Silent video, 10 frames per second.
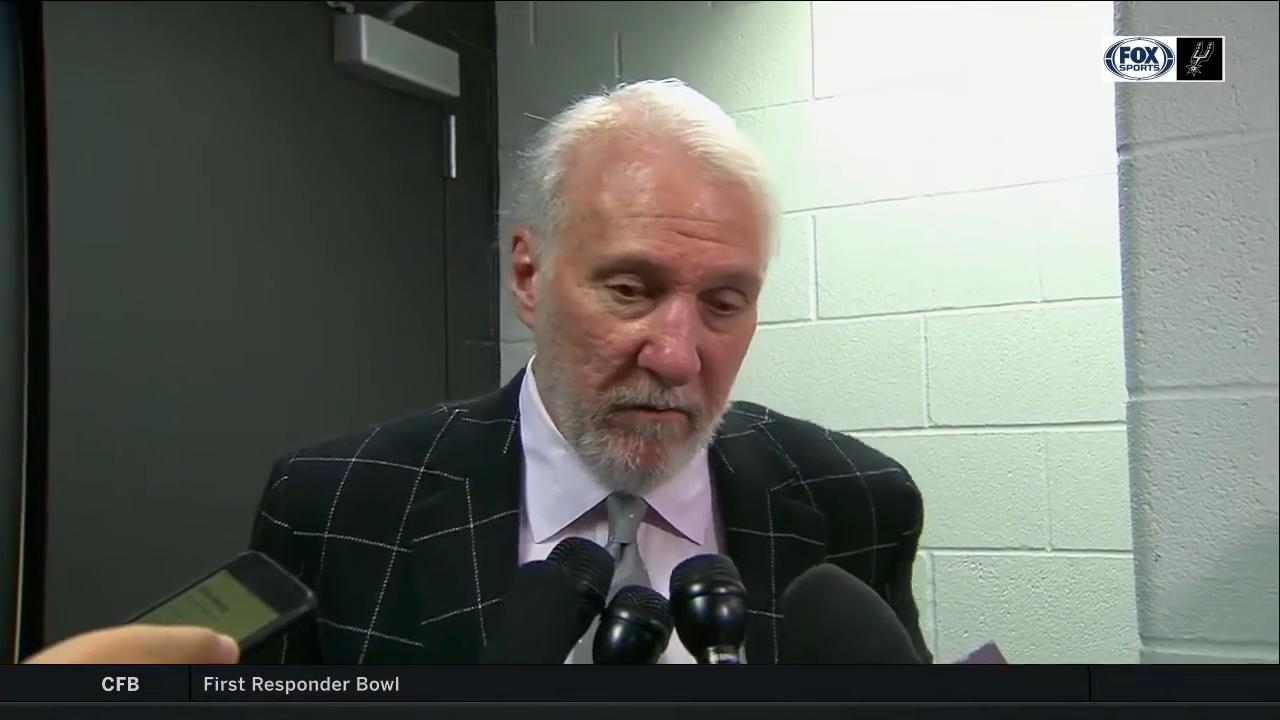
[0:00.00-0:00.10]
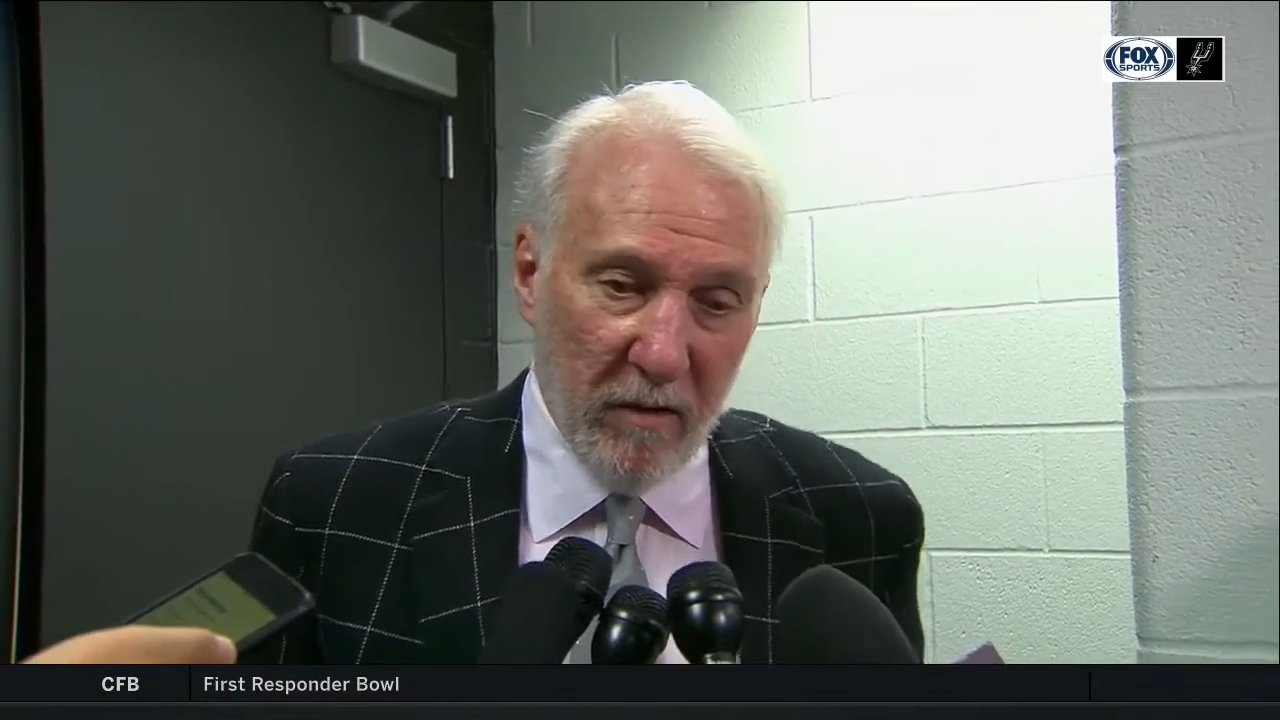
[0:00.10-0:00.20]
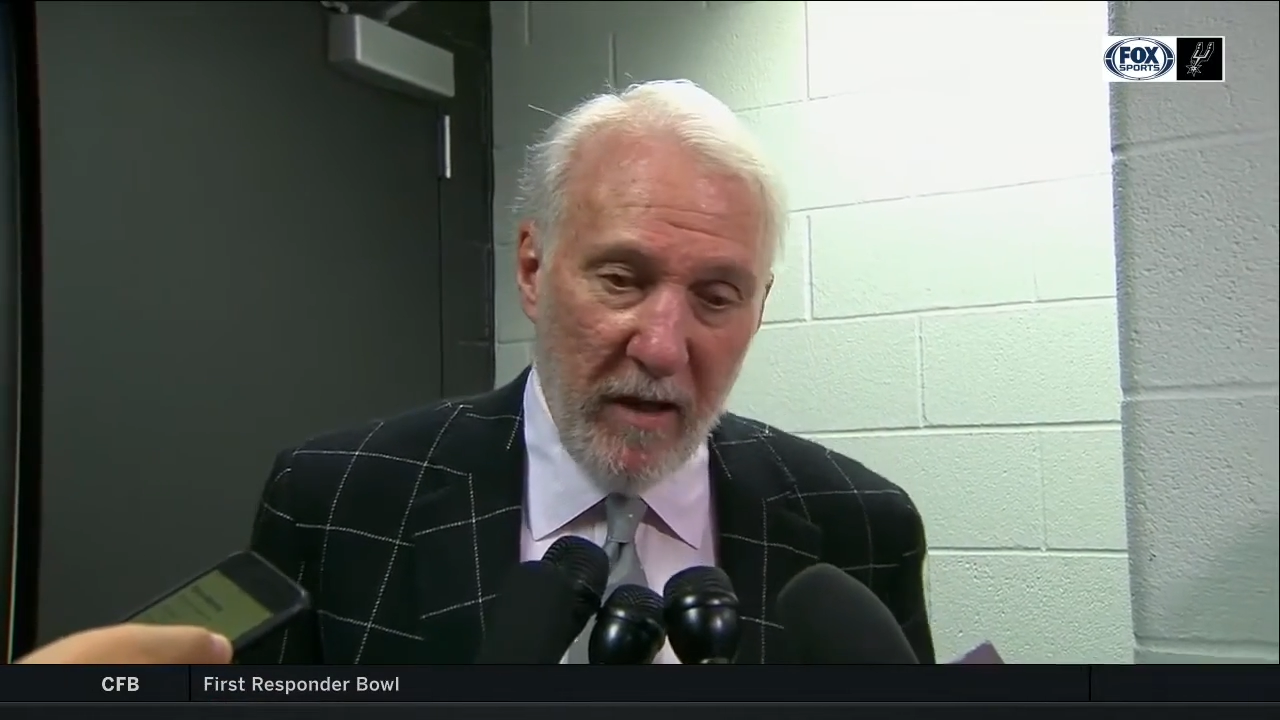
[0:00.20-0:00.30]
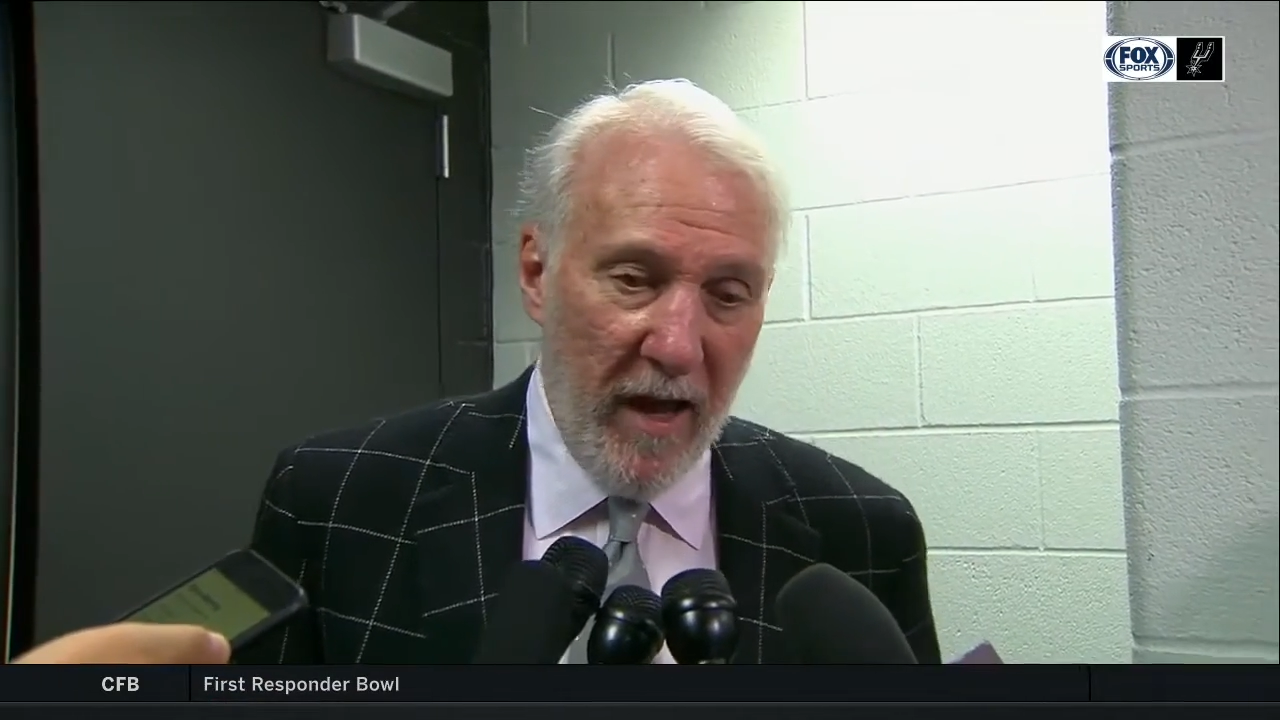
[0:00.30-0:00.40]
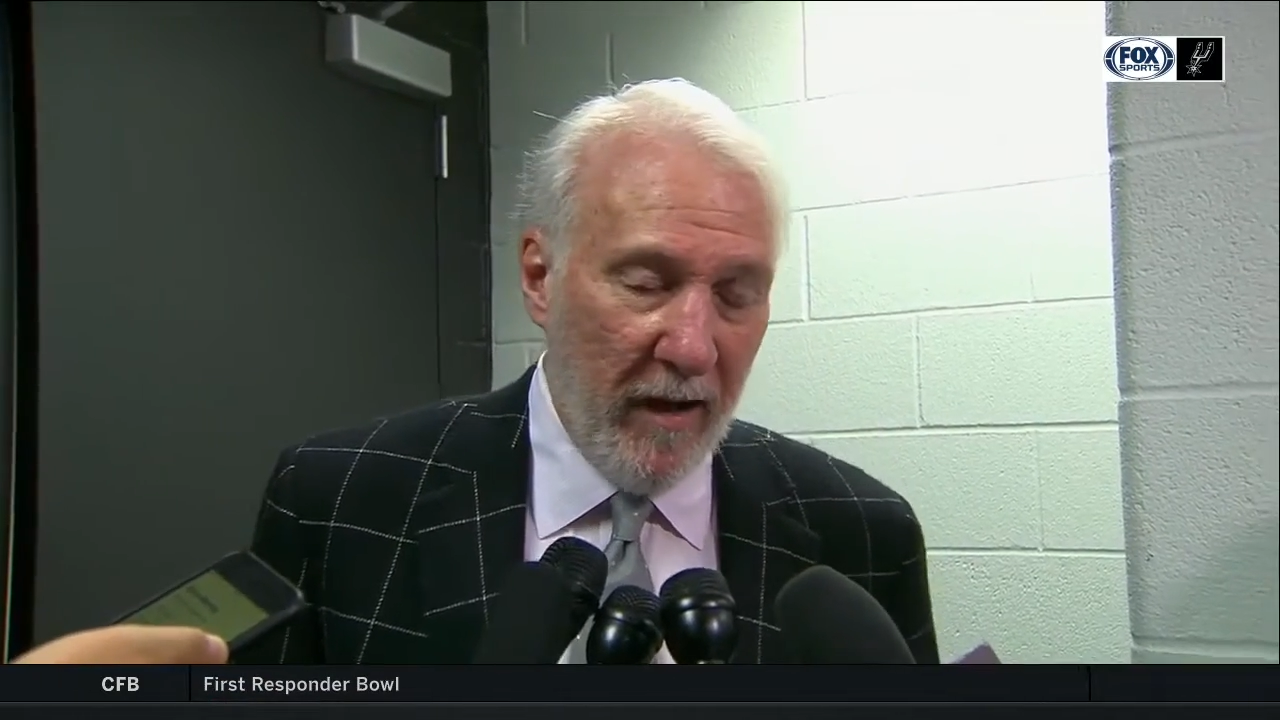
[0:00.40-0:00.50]

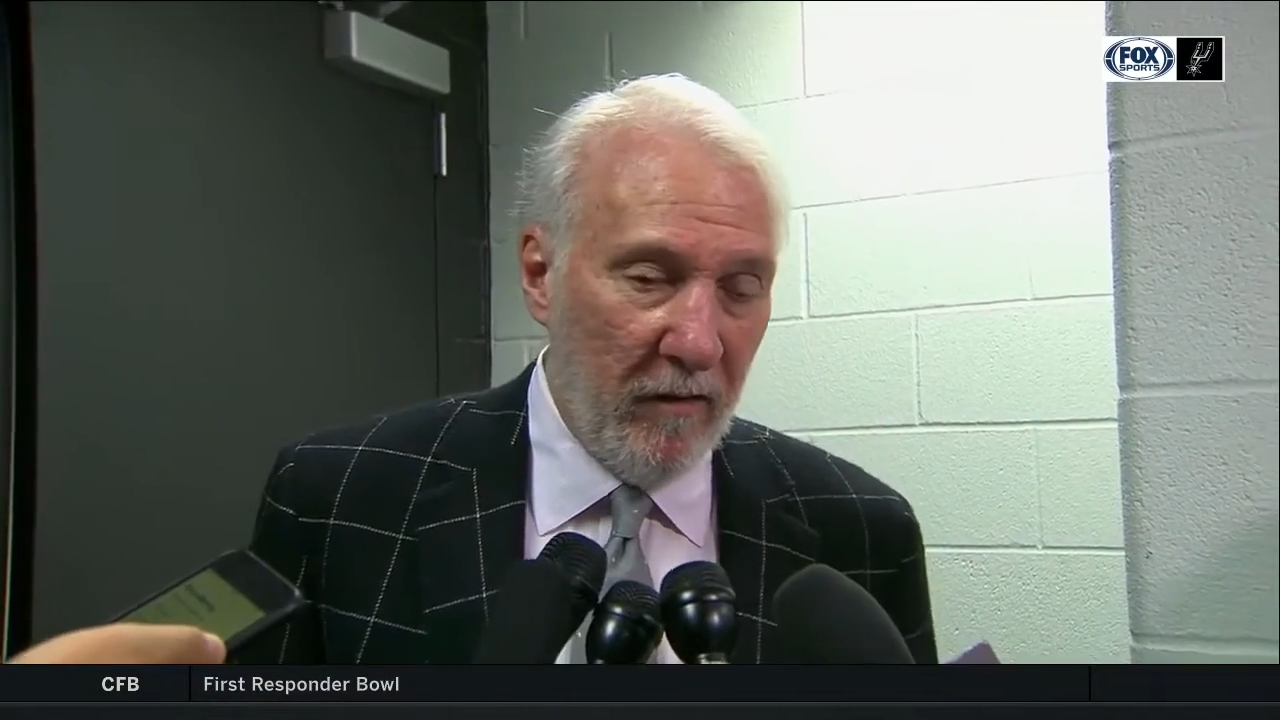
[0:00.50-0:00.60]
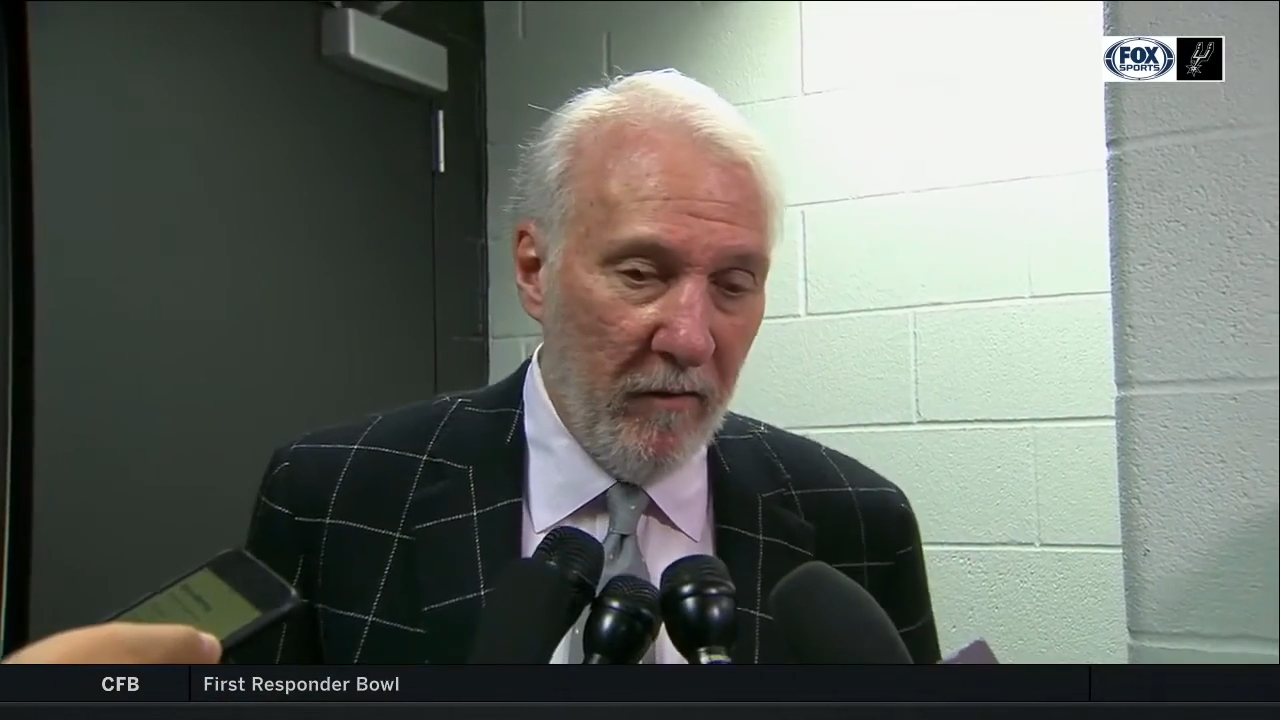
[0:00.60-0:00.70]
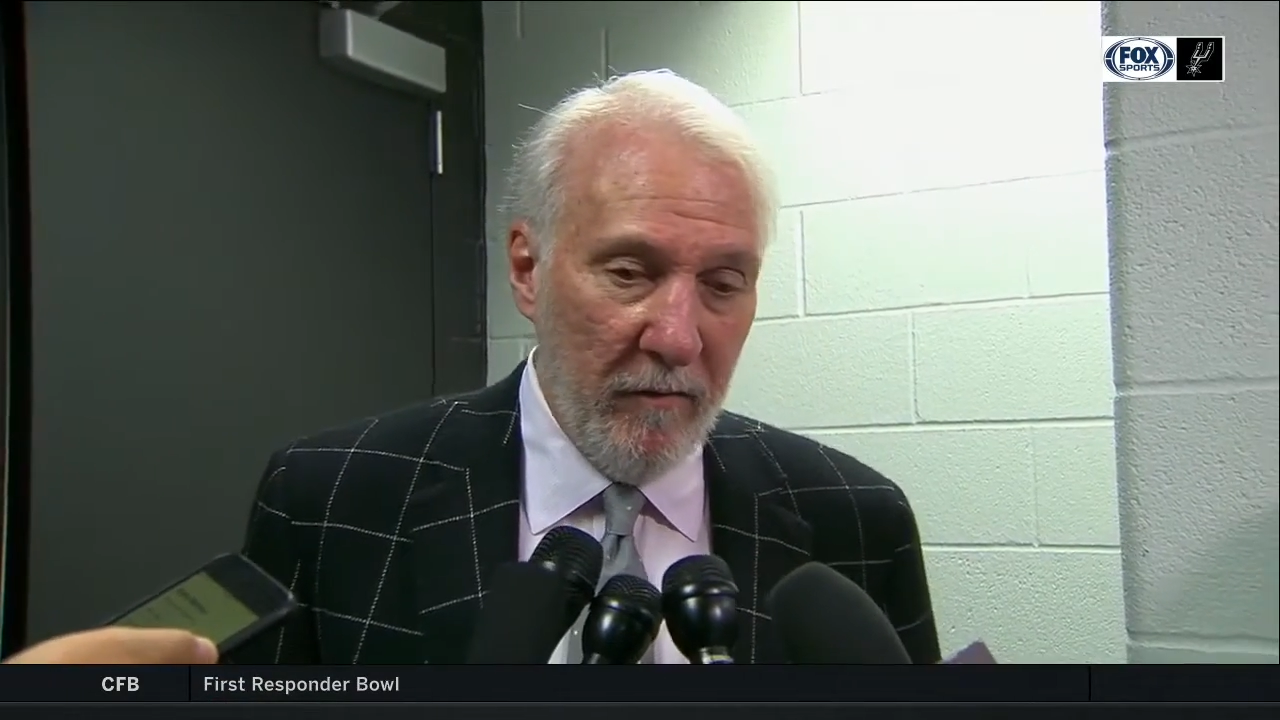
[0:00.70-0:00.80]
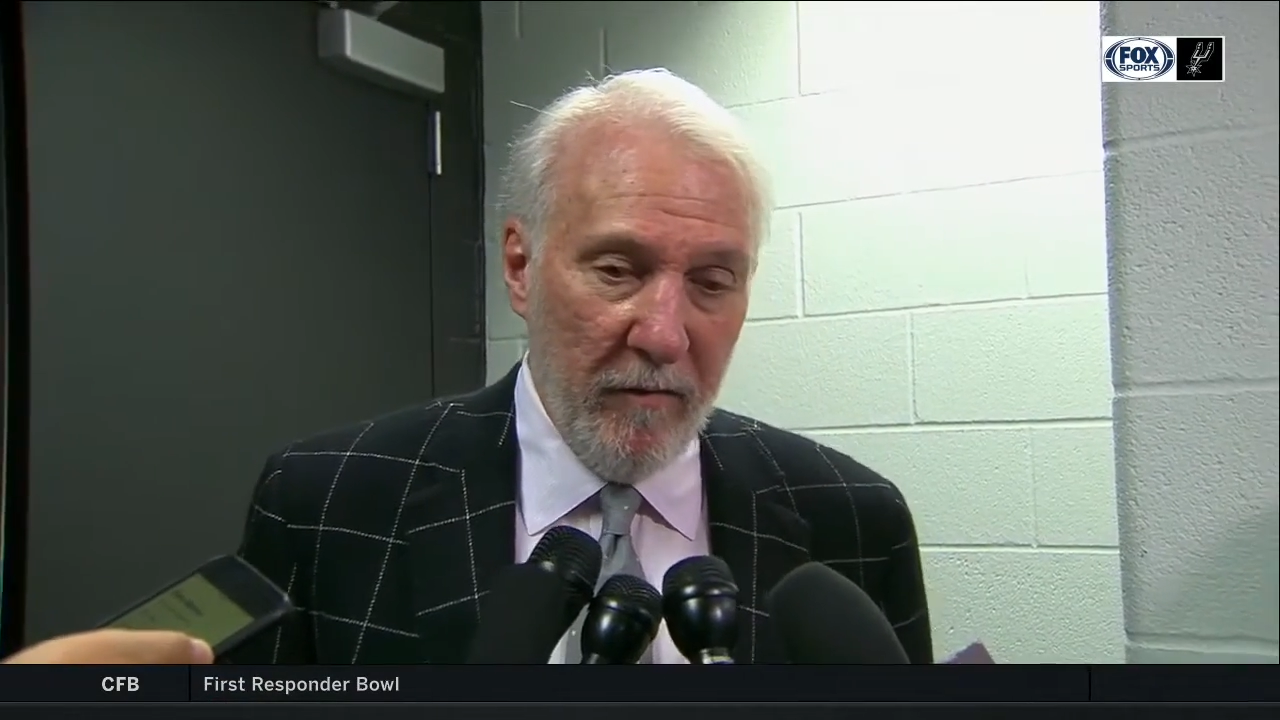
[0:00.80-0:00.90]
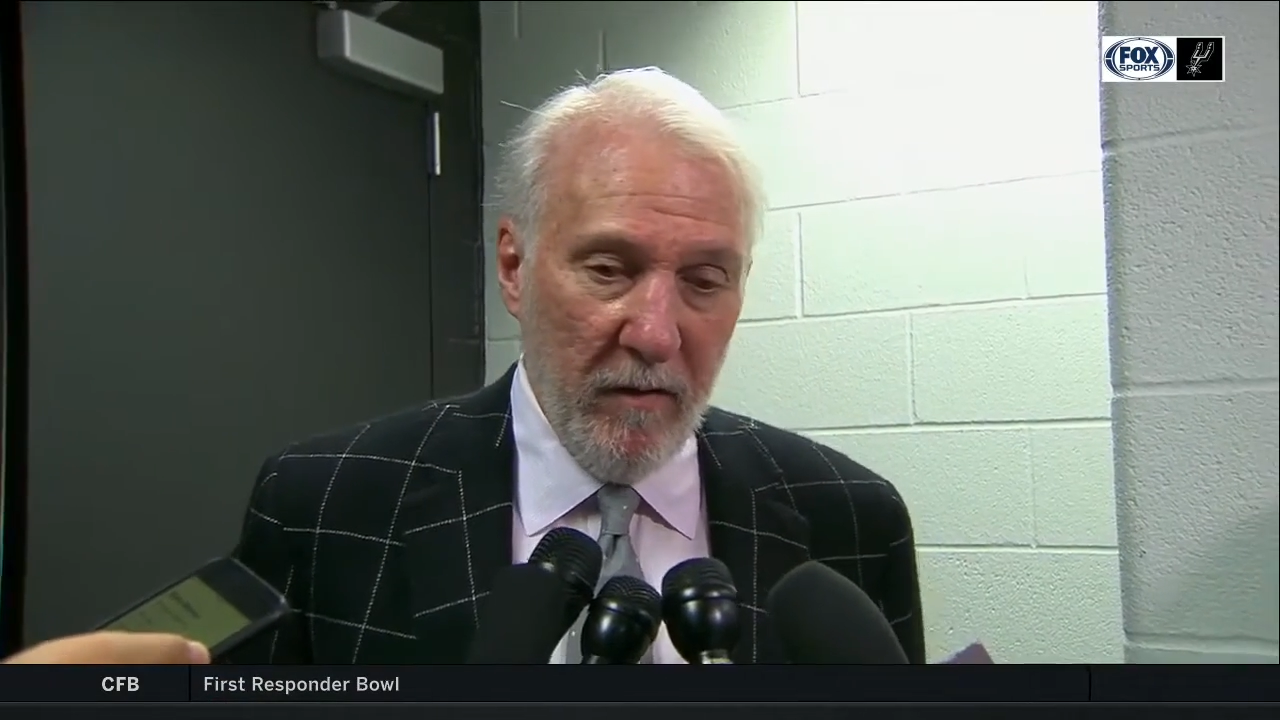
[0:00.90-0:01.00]
really
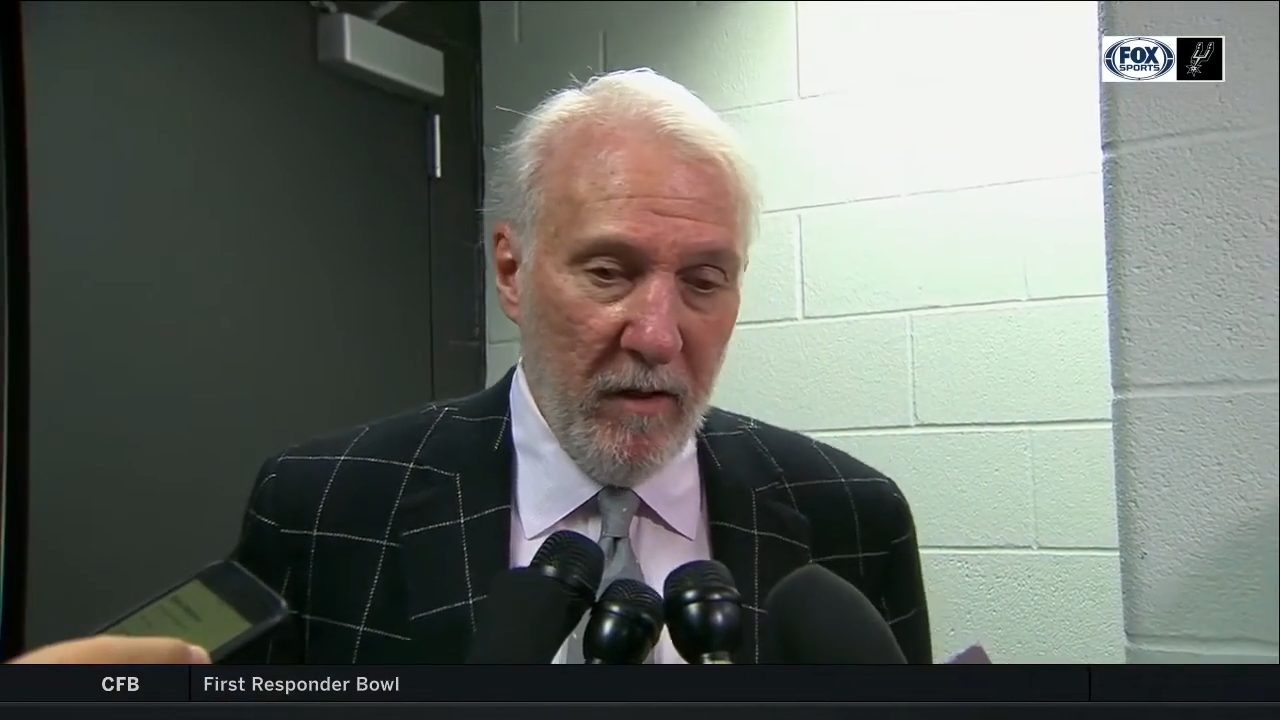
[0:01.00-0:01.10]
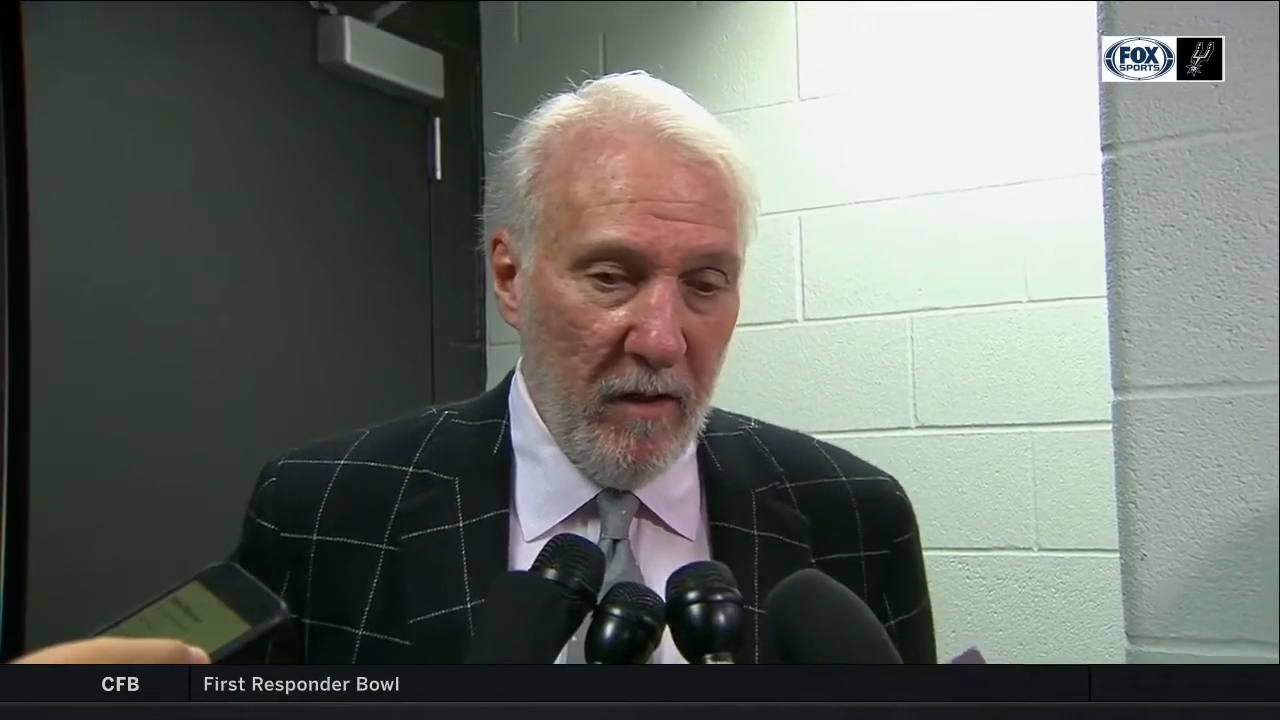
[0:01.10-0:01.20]
active,